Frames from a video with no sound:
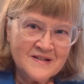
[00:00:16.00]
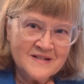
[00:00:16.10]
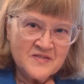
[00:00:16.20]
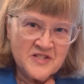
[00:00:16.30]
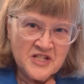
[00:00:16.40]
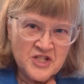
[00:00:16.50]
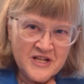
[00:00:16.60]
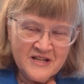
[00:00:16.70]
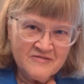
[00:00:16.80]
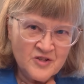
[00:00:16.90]

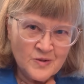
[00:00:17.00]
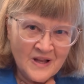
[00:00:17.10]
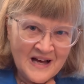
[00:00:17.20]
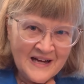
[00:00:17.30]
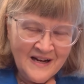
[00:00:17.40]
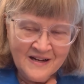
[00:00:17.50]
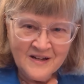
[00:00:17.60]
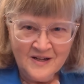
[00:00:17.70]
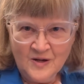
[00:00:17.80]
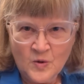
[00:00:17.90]
stitching if you like,
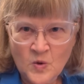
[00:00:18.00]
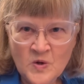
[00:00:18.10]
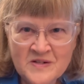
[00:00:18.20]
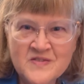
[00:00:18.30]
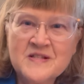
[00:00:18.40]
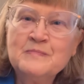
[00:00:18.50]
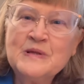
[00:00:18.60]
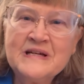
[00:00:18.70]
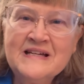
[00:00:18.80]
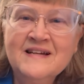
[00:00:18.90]
or
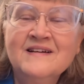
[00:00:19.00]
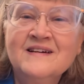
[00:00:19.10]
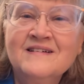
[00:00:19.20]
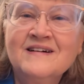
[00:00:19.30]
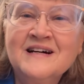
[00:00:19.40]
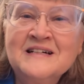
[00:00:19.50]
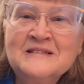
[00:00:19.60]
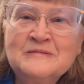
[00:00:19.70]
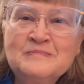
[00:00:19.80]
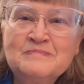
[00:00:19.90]
simply
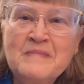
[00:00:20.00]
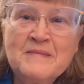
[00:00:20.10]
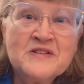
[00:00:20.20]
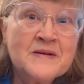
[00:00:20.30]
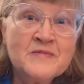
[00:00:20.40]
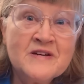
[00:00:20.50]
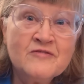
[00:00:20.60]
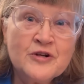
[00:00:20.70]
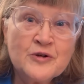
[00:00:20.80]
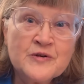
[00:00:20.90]
maybe something for
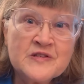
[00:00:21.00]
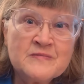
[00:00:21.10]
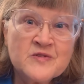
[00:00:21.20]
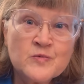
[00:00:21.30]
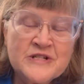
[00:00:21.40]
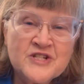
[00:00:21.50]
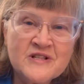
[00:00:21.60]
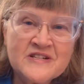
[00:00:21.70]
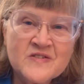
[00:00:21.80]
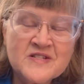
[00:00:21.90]
your Christmas wish
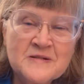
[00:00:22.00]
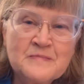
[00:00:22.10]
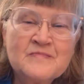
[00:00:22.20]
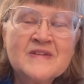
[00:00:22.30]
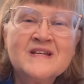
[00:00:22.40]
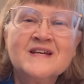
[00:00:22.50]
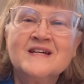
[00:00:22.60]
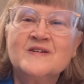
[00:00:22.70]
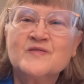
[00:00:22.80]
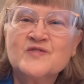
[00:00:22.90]
list.
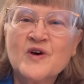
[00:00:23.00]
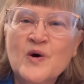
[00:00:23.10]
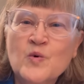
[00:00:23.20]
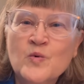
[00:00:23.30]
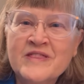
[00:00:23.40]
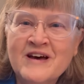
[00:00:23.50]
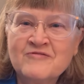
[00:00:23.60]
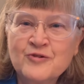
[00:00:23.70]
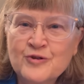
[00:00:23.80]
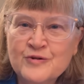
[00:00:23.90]
So without
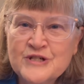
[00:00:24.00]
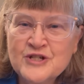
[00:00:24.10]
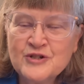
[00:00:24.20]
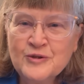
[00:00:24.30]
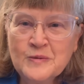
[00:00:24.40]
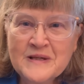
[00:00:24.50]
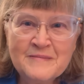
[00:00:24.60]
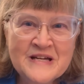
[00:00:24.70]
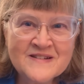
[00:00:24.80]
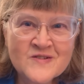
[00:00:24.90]
further ado, let
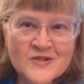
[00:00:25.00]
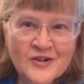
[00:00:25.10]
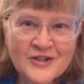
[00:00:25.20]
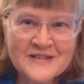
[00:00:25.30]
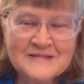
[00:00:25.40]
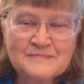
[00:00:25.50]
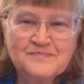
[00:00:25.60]
me get started.